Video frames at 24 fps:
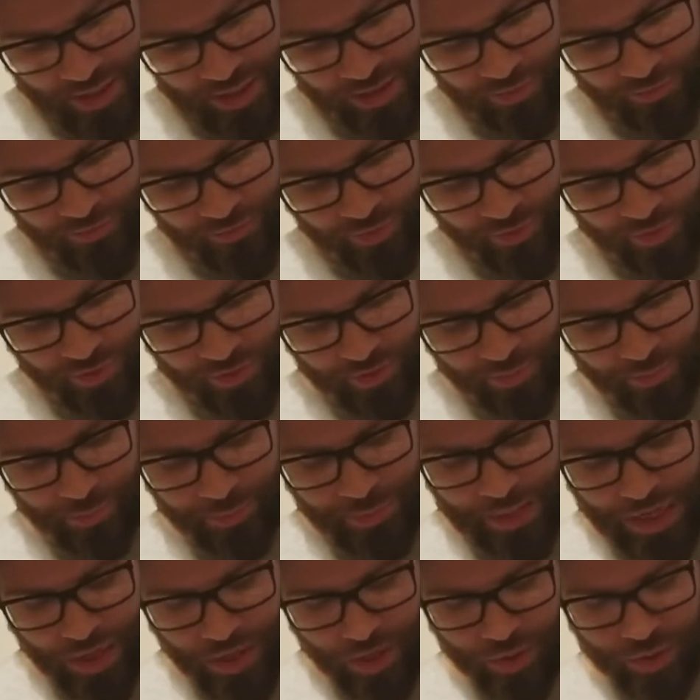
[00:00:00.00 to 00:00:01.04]
him for
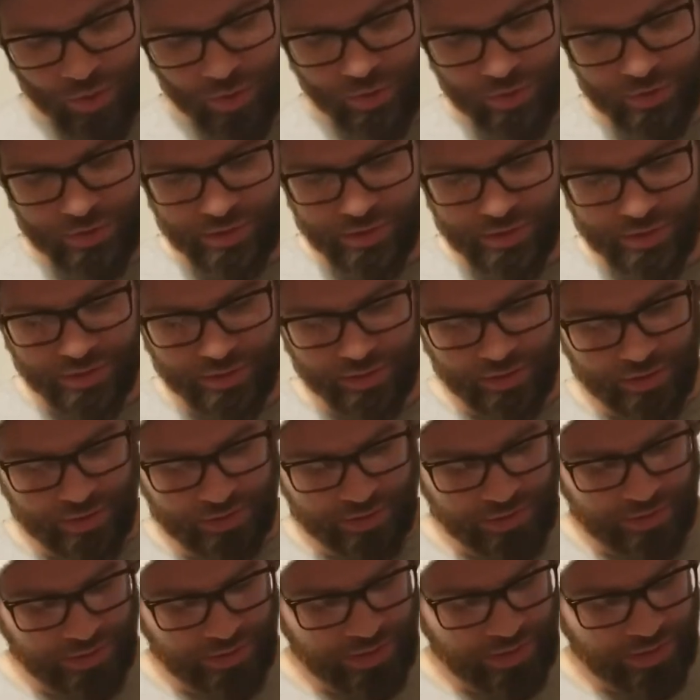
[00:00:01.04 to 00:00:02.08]
about
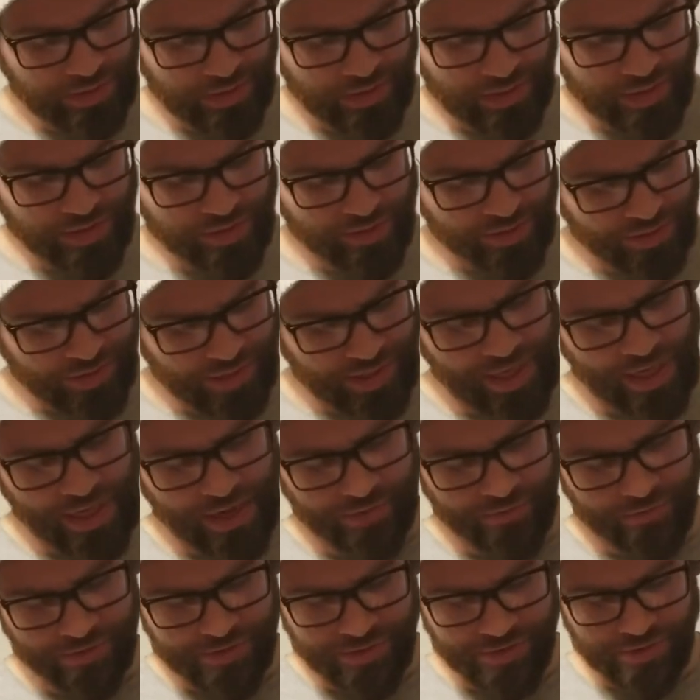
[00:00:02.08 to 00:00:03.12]
a year and a
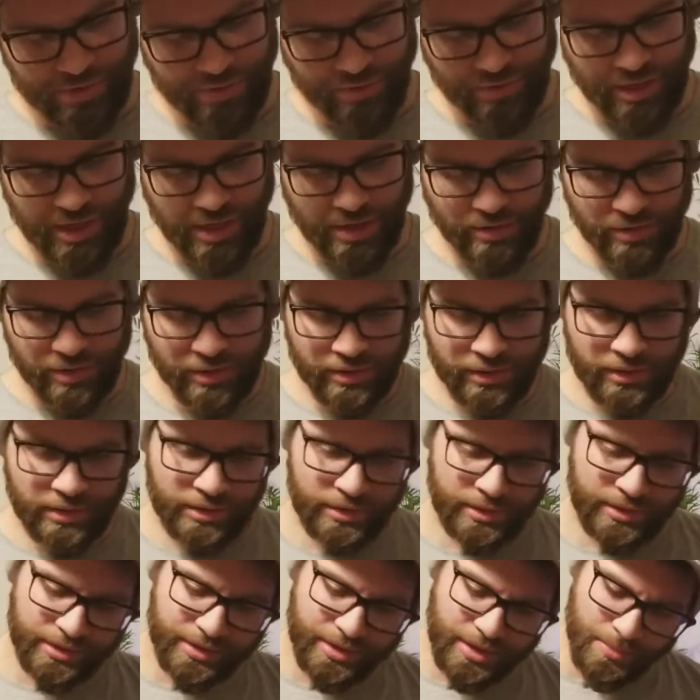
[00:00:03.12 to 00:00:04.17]
half or so now,
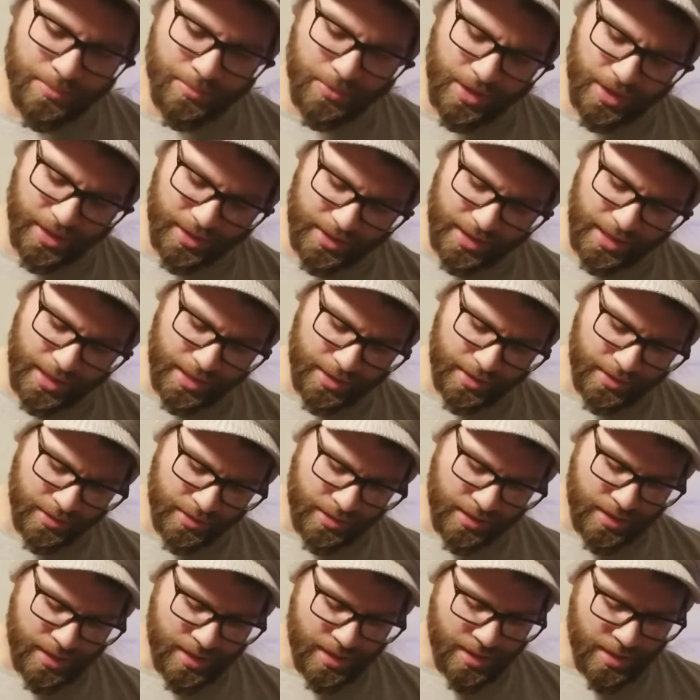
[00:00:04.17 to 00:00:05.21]
something like that.
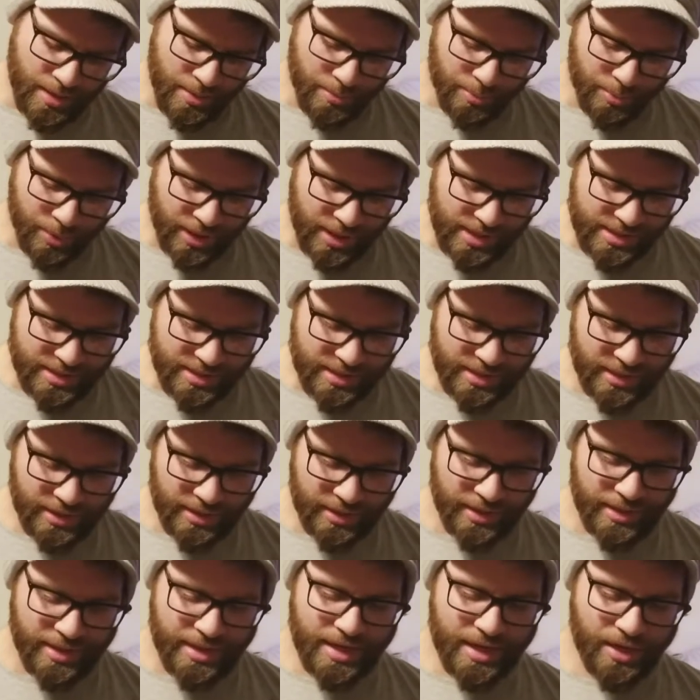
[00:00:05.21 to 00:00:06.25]
But
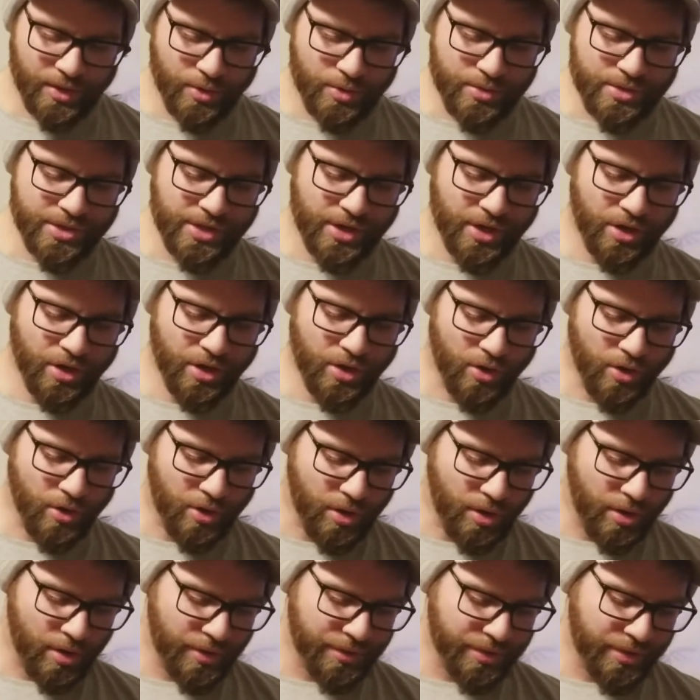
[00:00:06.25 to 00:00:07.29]
those are
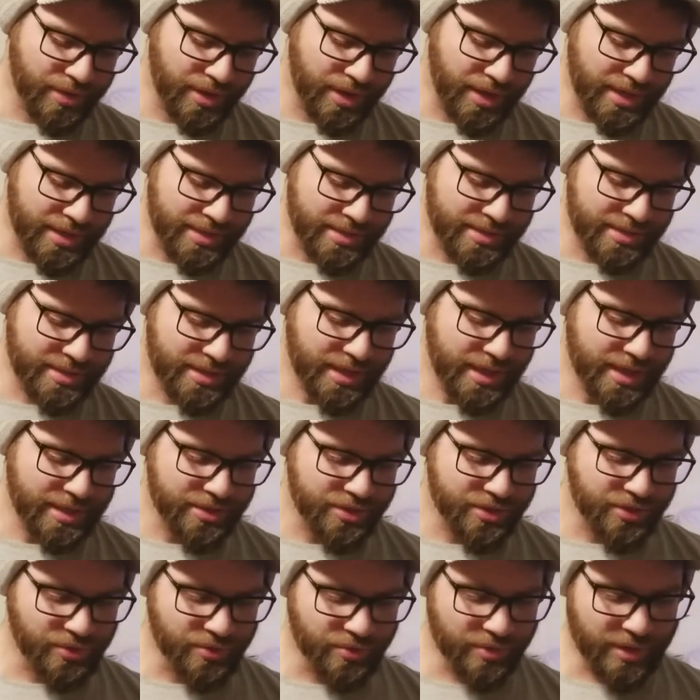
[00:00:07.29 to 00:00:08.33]
all things that
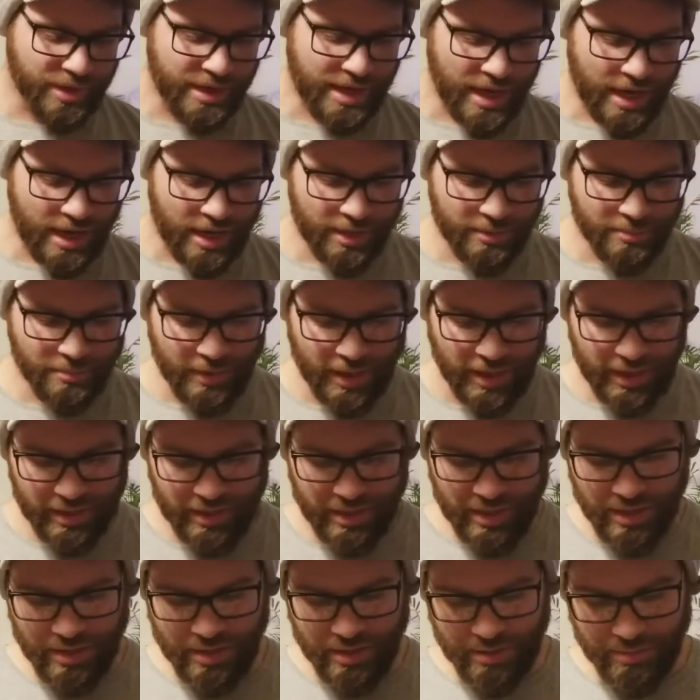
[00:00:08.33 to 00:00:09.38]
do not make
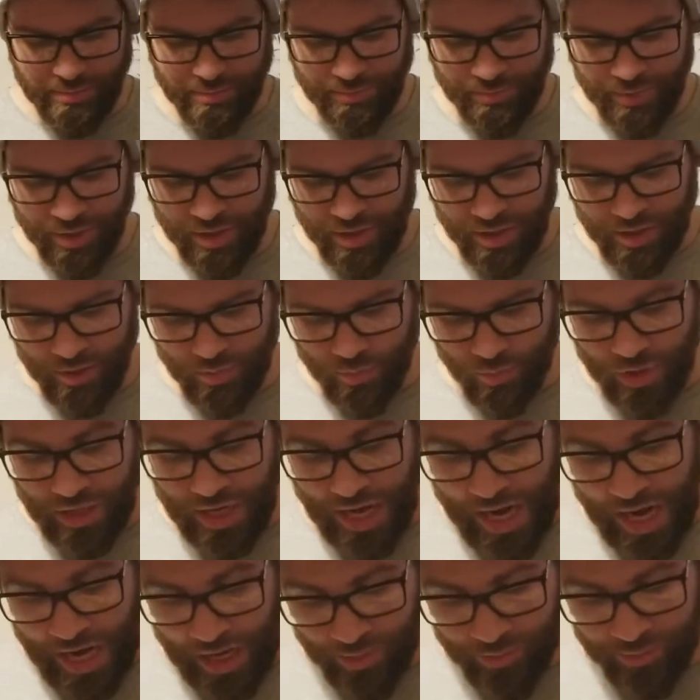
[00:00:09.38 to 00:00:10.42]
him what
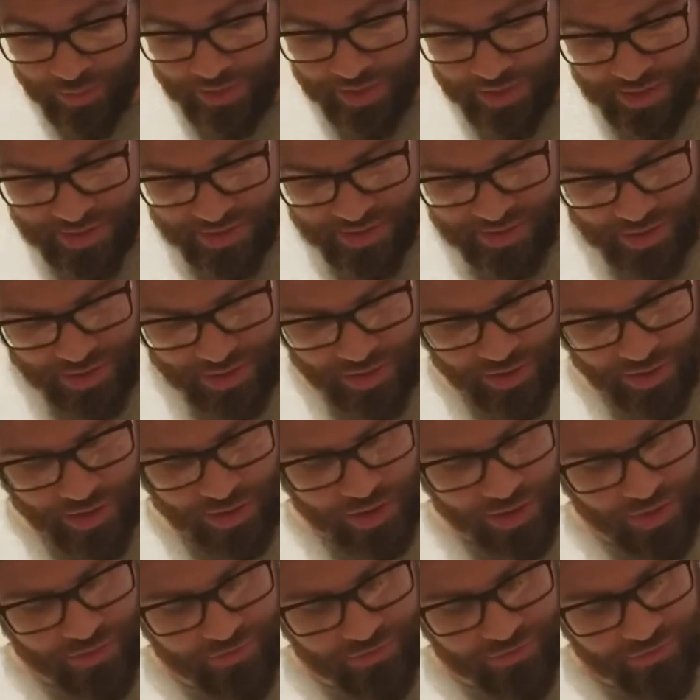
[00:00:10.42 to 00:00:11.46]
I would consider
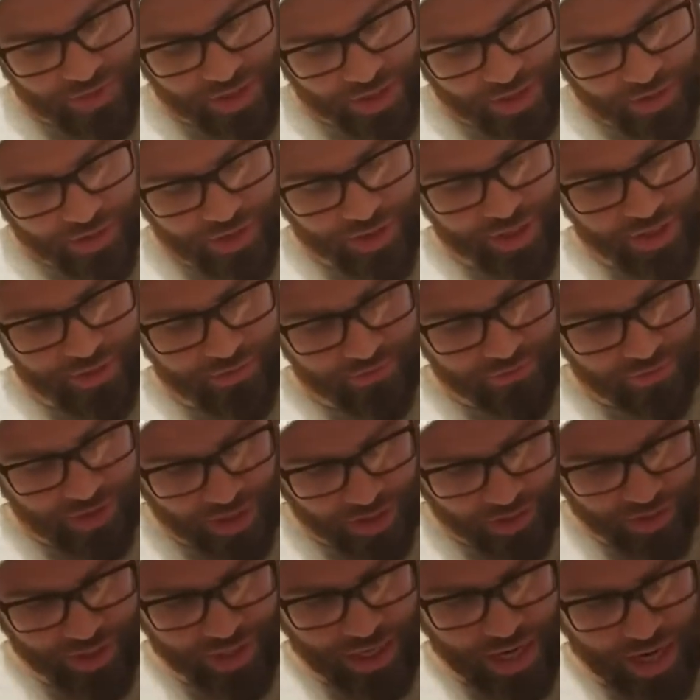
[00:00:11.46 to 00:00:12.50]
a very,
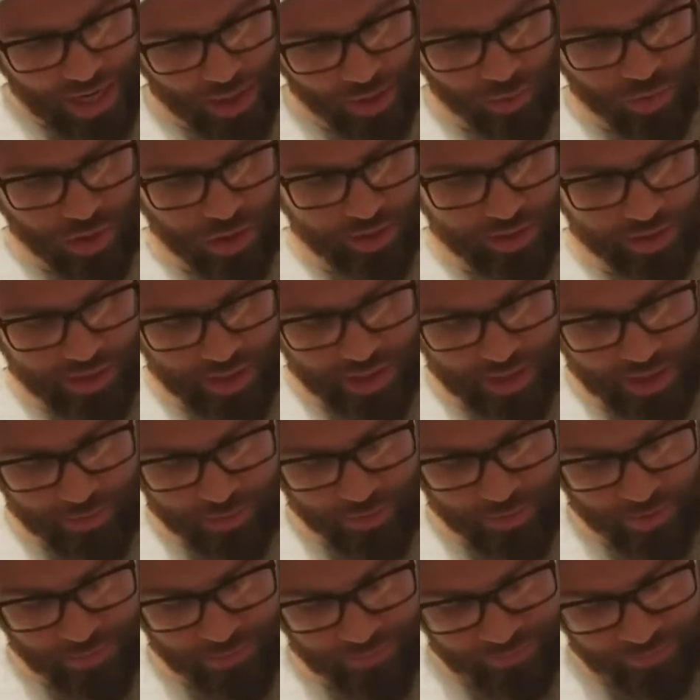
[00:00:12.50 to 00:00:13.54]
very high quality
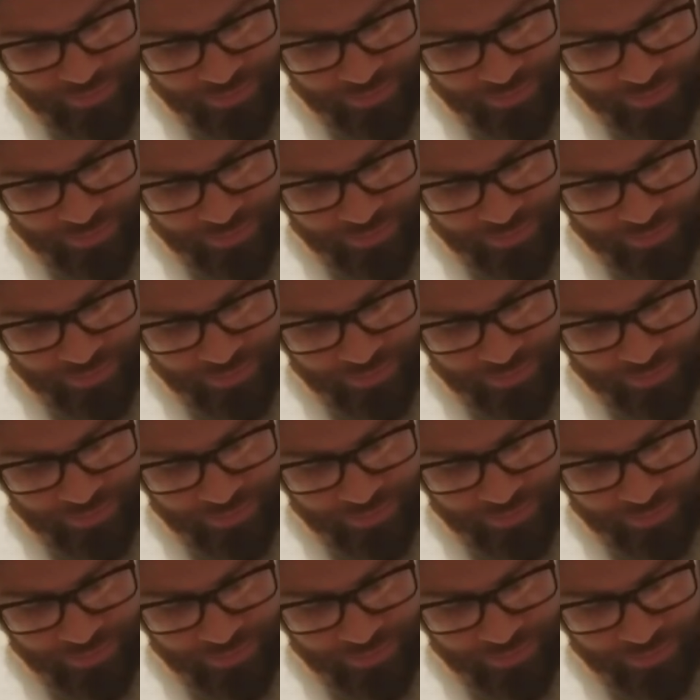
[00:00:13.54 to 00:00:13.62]
animal.